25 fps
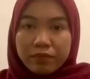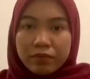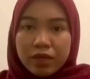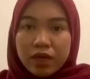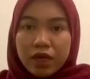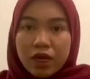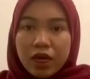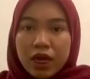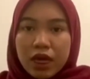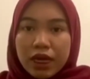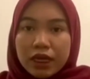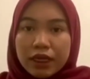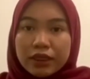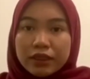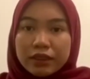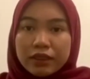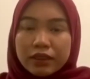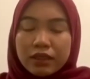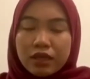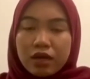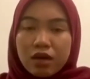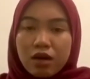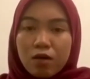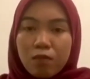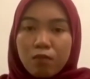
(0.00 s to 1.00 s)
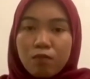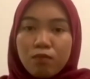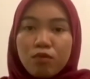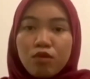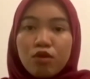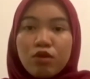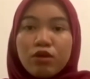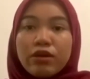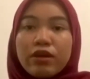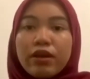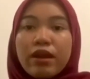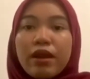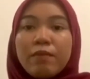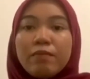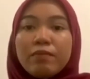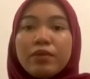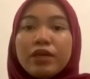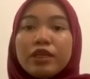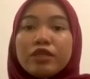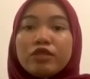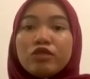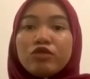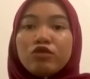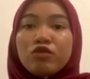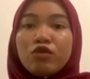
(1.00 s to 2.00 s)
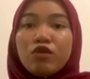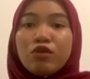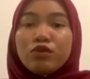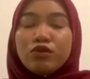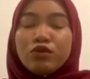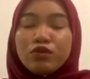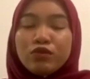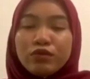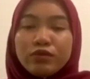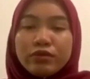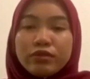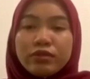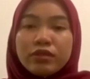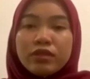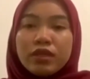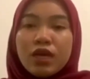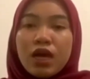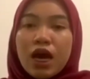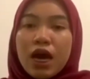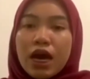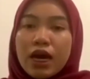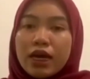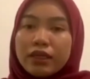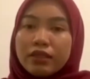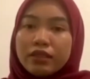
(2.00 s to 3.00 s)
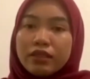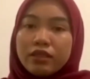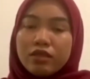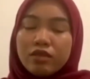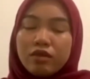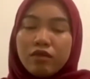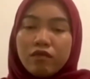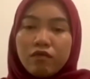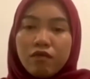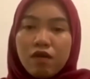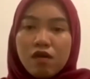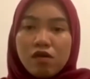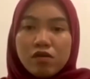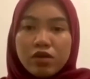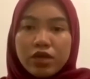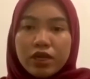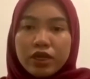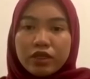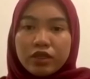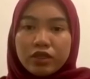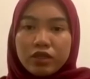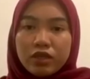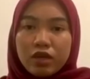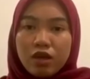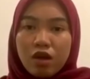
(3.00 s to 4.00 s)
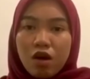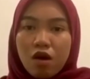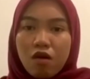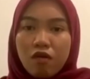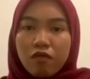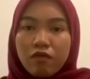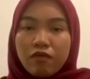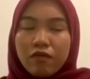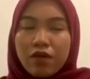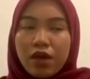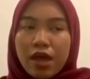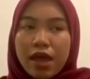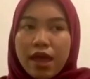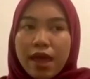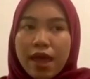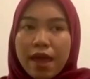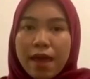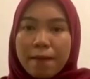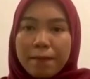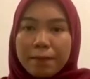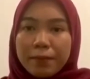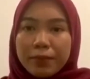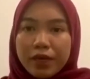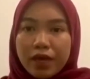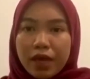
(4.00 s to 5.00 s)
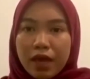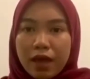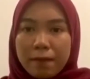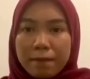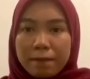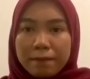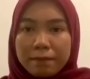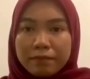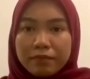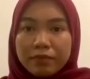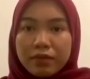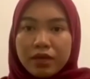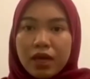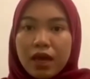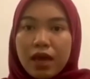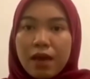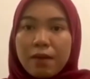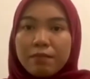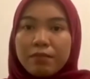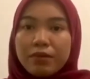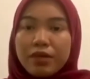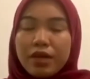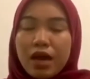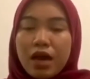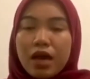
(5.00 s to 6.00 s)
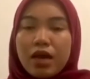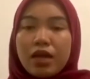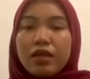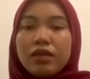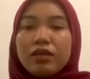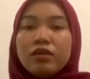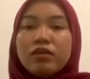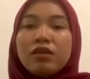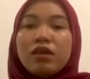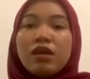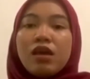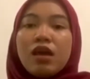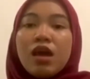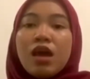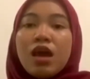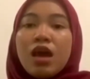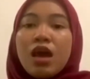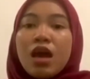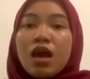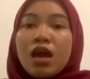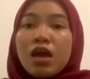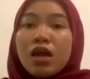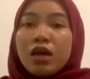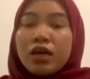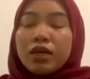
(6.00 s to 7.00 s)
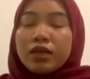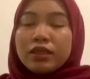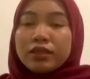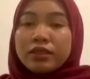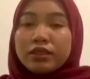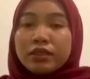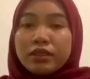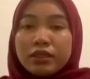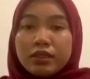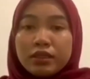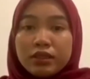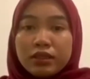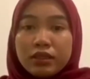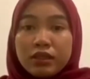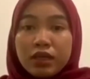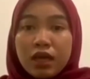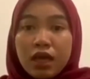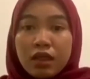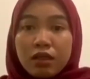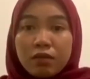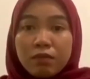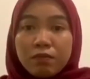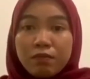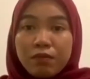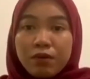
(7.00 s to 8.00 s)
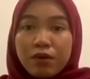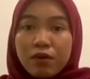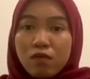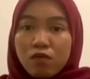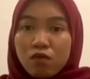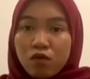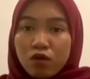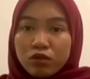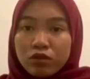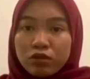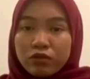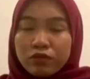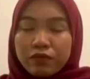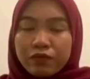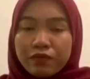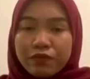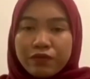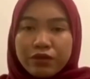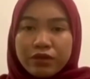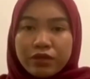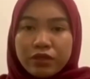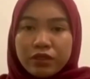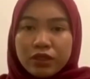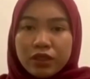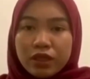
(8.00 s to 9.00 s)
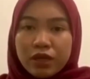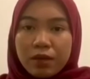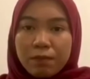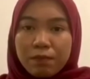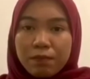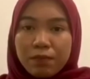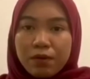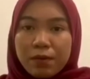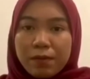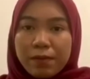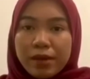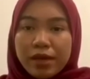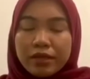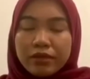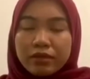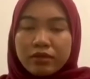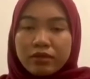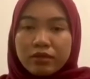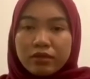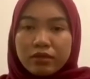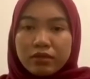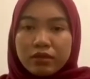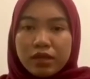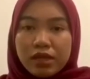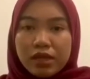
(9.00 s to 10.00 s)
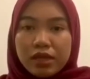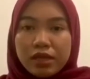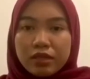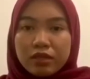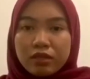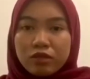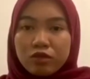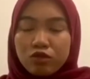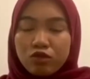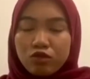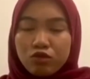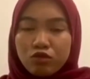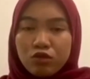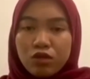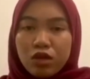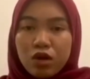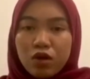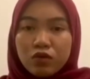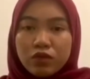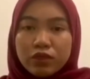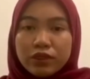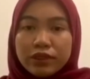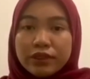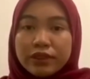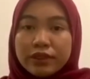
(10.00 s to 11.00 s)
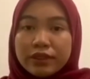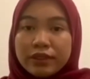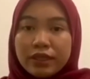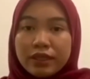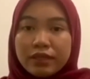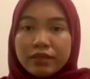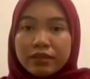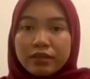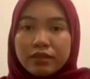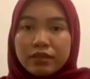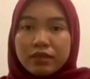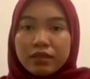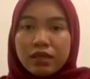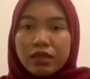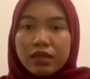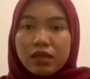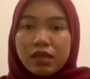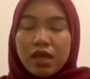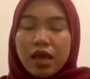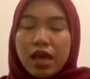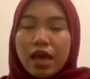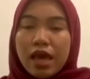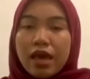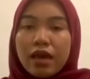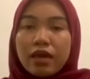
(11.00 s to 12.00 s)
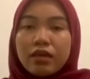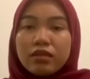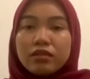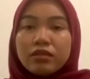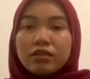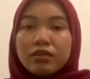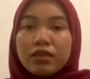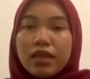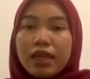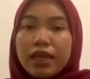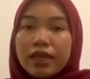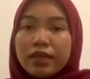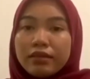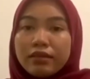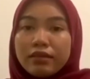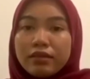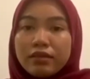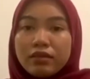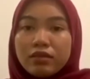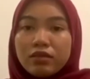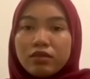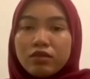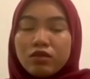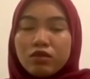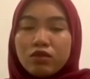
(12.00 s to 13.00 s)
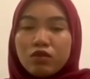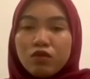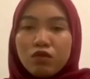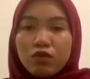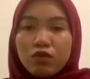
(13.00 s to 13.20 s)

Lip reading: is a program introduced under the foundation of MBM, MBI. The DLP was first implemented in 2016 at selected schools.